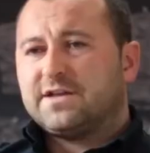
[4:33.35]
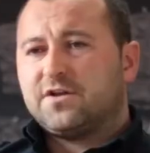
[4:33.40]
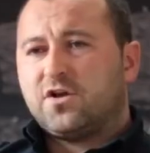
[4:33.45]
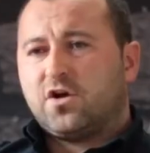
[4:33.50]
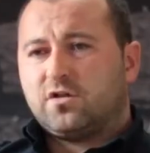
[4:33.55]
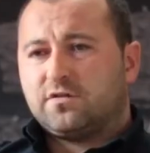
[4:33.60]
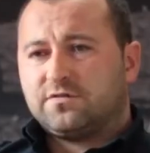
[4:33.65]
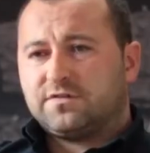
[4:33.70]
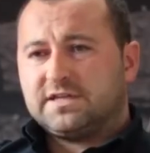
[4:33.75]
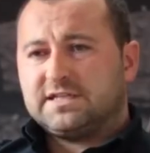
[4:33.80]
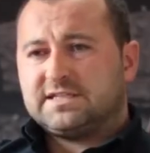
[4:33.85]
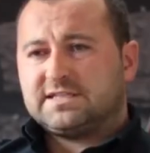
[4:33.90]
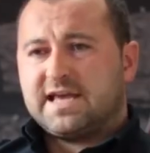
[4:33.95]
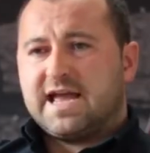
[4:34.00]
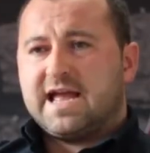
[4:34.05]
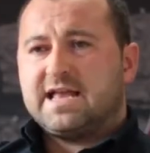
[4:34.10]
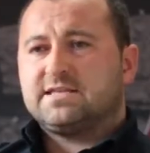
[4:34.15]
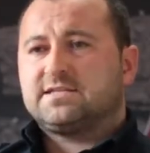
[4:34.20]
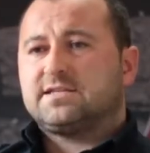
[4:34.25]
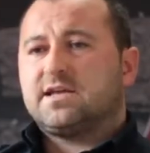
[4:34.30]
in all of these
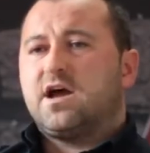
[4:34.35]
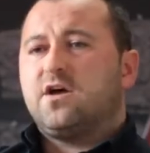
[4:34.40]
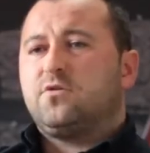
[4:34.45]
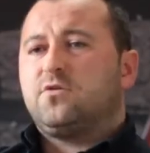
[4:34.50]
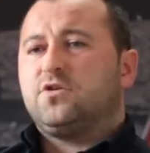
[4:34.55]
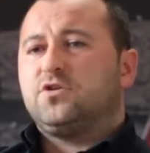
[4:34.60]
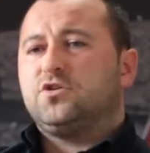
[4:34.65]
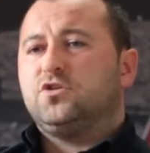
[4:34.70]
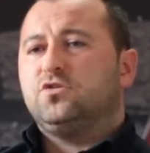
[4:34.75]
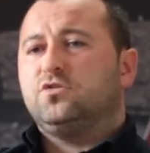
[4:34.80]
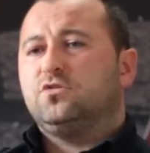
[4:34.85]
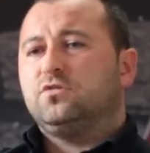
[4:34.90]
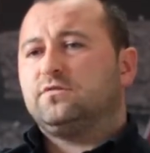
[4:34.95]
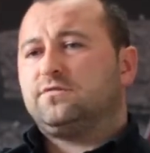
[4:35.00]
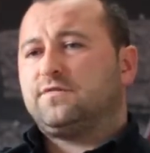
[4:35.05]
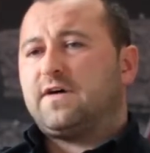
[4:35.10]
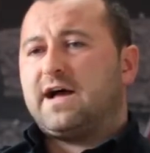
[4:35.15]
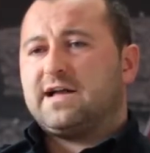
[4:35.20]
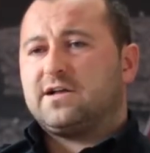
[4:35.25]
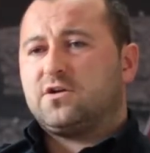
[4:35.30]
tents our new
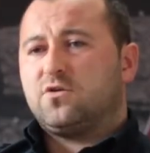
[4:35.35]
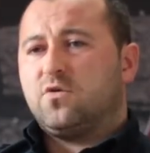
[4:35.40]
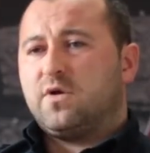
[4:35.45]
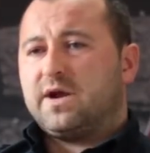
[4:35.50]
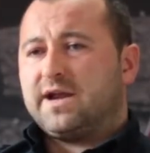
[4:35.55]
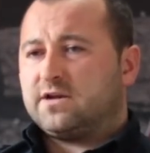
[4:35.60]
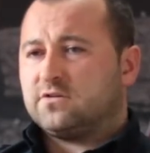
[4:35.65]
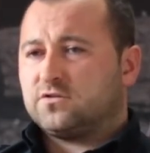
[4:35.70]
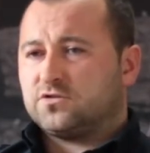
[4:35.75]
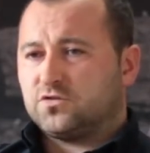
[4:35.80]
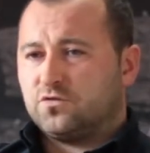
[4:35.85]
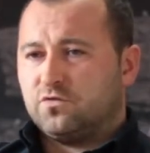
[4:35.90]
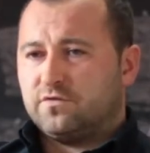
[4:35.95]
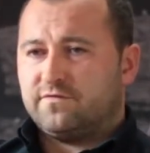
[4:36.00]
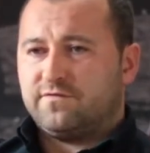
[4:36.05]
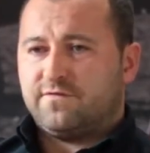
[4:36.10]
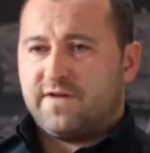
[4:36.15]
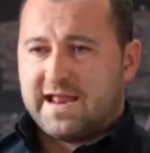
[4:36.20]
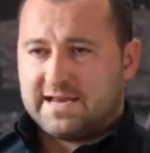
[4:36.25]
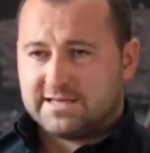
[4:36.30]
Vango Air
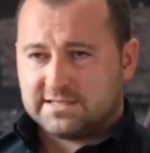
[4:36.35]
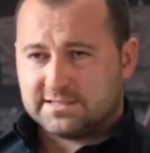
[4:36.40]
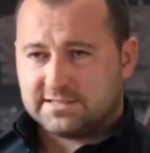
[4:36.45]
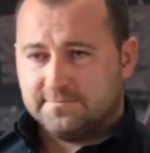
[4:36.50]
Zone vents.